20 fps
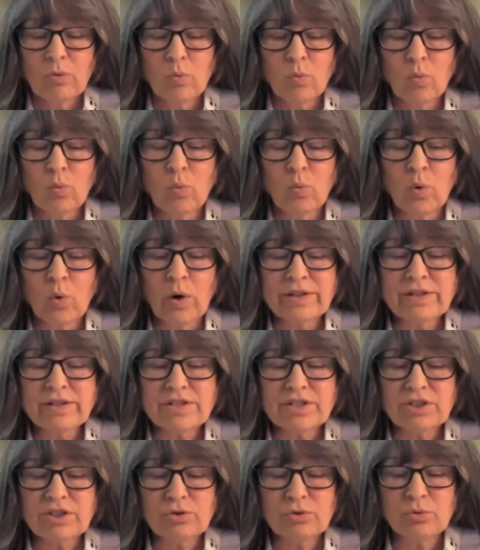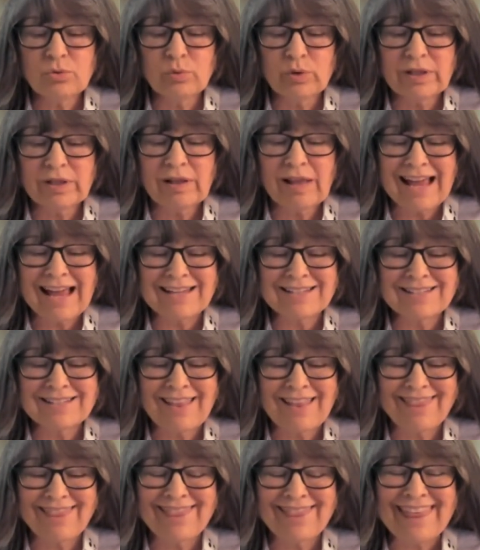Once you realize
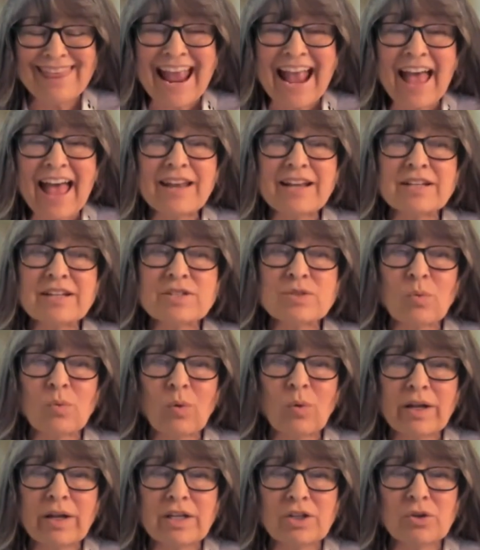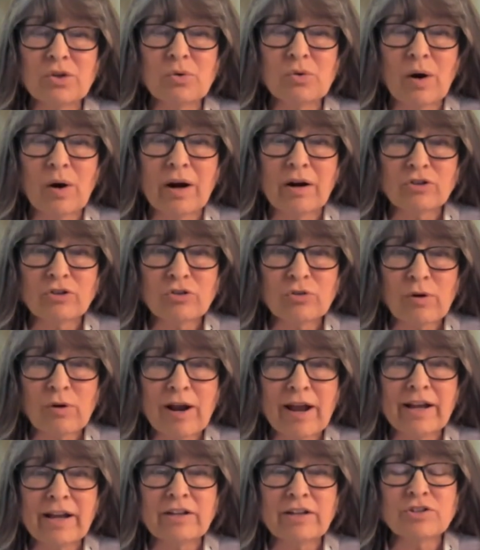that that is what you are
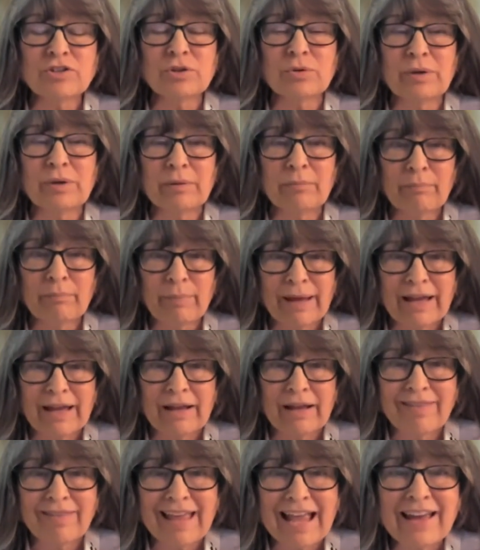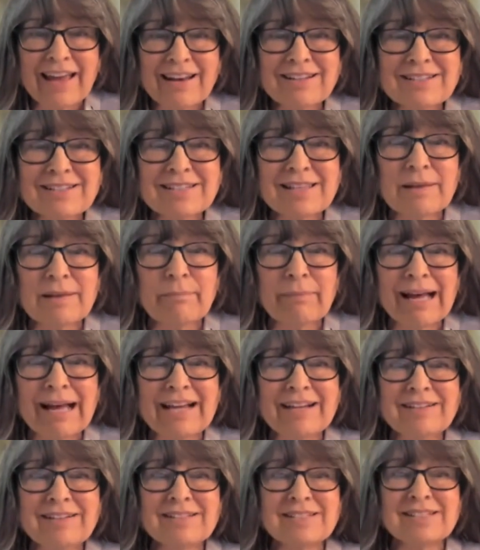trying to embed, that is the
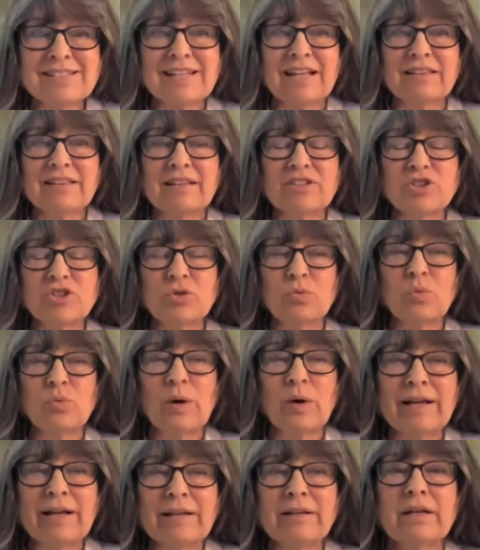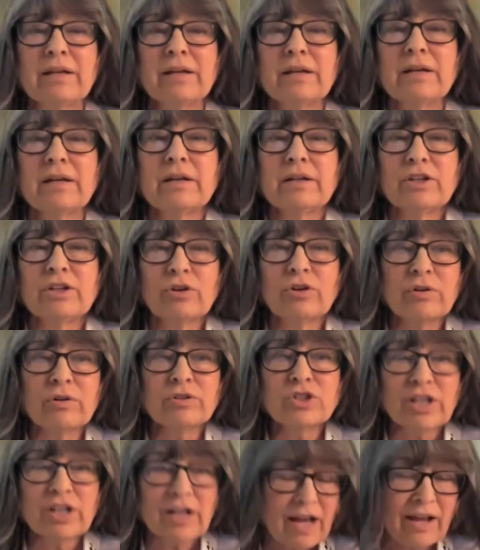mindset that you want your
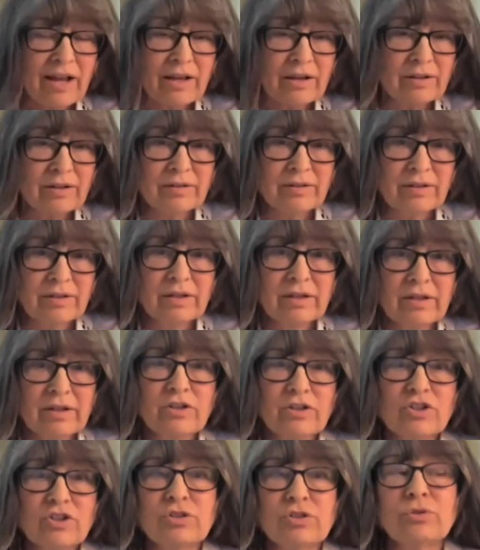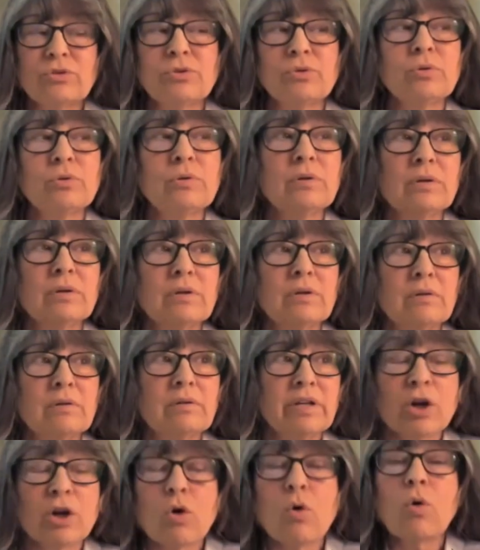child to
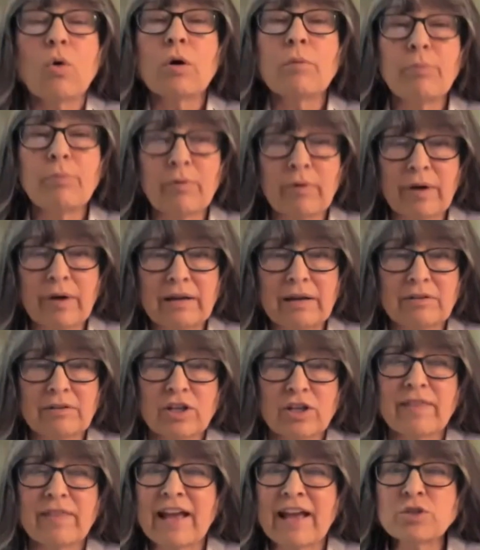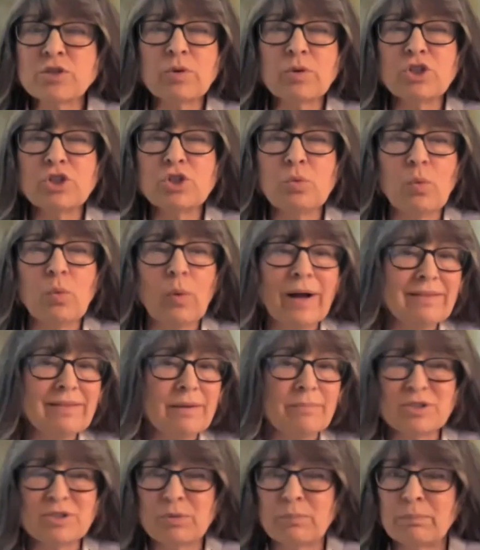incorporate, that's what you want
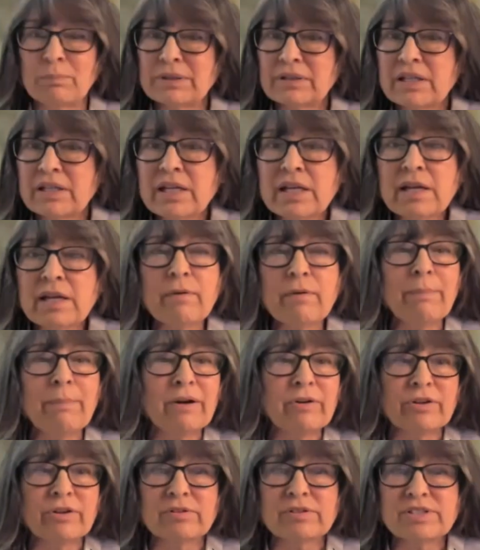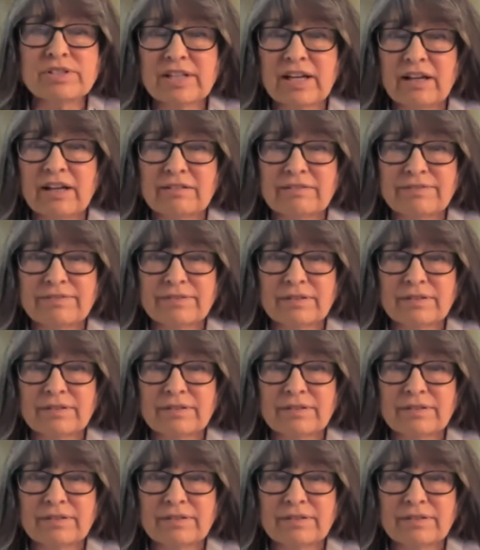them to believe about yourself,